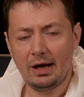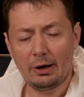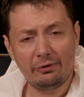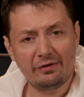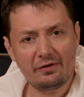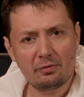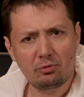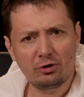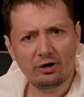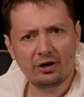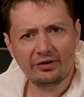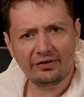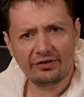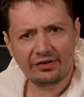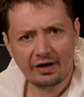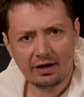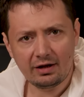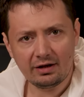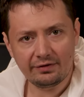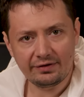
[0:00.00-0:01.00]
if you put
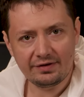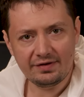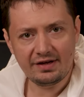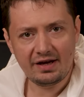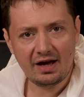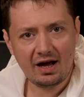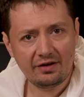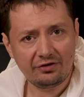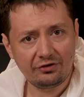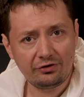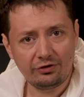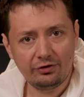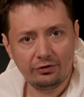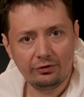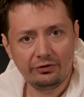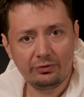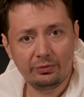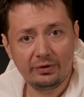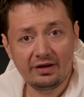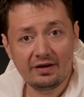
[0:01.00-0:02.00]
ourselves in the ants'
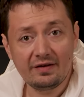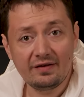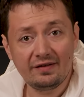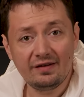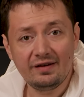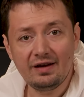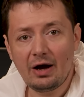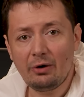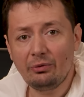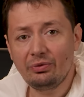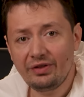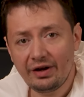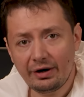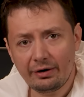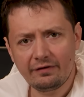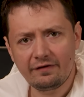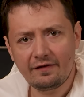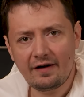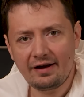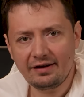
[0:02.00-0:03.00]
shoes, we can see how
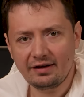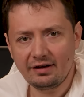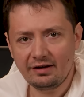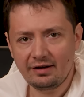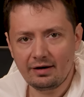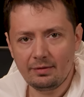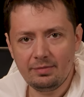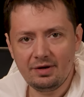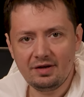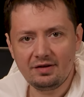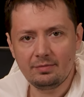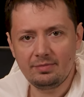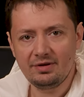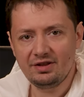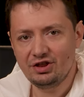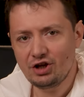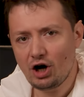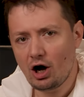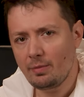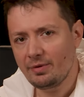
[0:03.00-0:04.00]
terrifying it can be to be
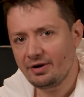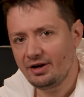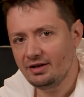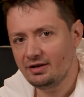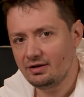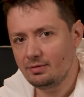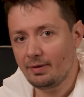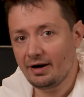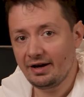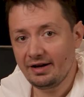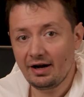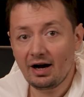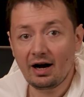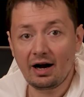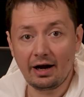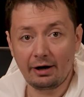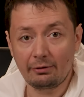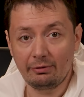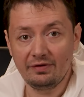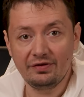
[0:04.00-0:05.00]
dominated by a
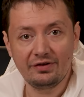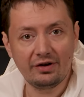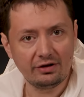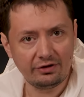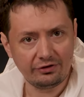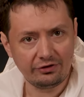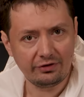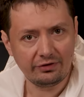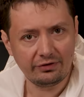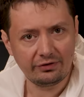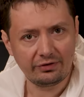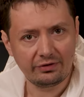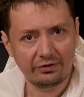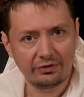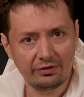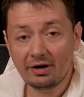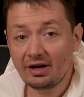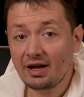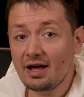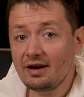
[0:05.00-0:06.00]
higher intelligence.
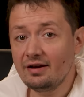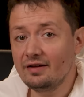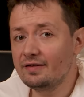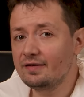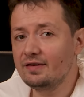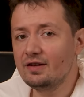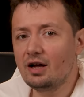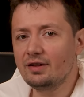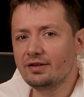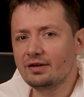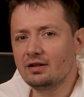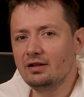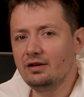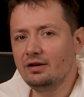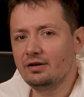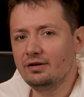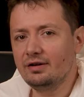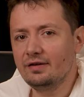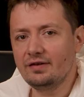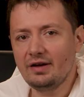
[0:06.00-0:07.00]
But again, it's not
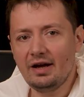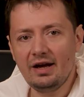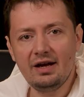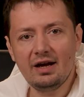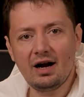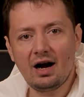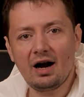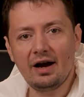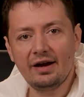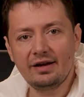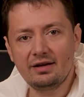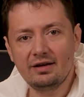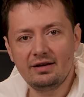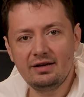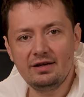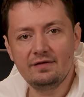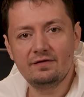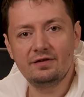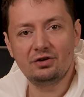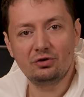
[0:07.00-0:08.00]
clear that AI can
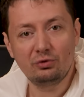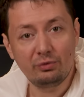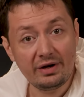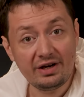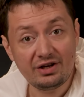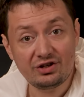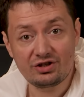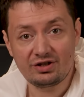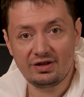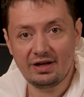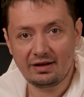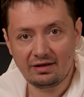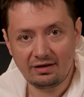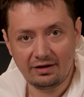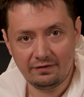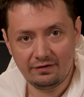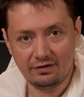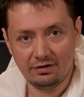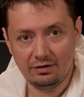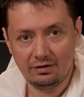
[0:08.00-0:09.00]
even reach that
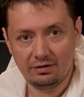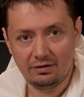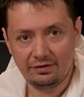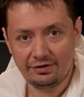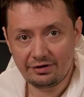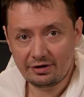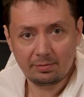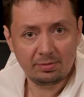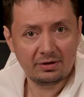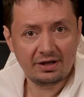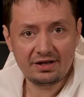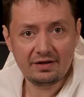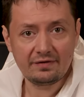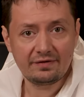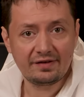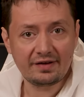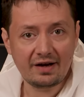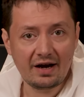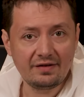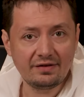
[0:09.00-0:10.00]
level. There are plenty of
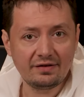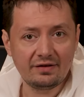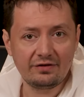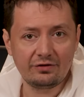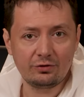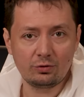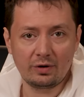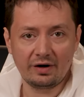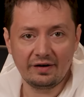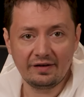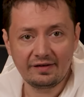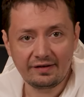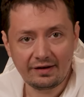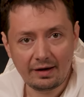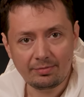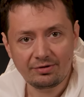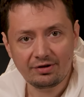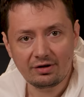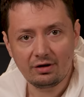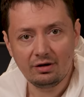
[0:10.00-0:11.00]
scientists who are
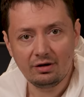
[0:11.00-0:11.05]
skeptical,